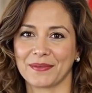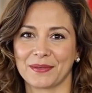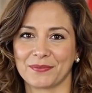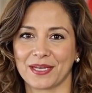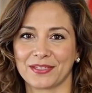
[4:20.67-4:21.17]

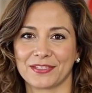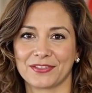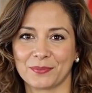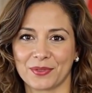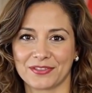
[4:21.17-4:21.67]
Advises
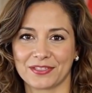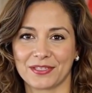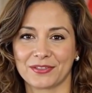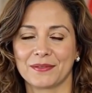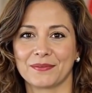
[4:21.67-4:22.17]
the
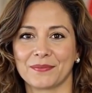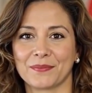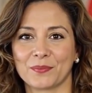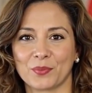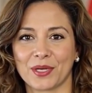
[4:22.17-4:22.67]
president.
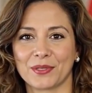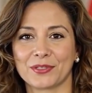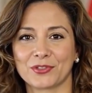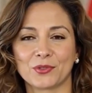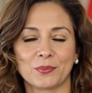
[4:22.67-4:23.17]
What are
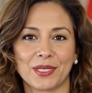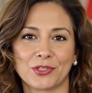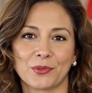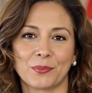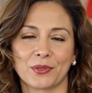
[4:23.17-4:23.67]
the 2
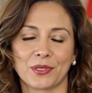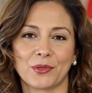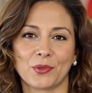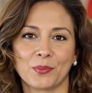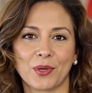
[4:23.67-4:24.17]
major
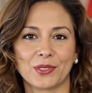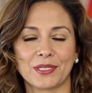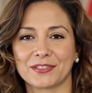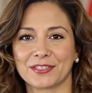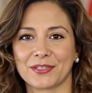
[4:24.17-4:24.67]
political
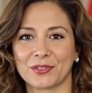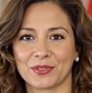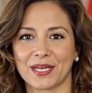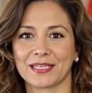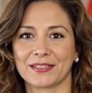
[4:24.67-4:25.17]
parties in the
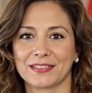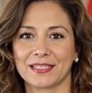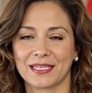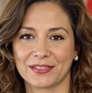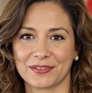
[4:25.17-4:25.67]
United
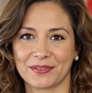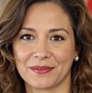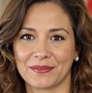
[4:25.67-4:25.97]
States?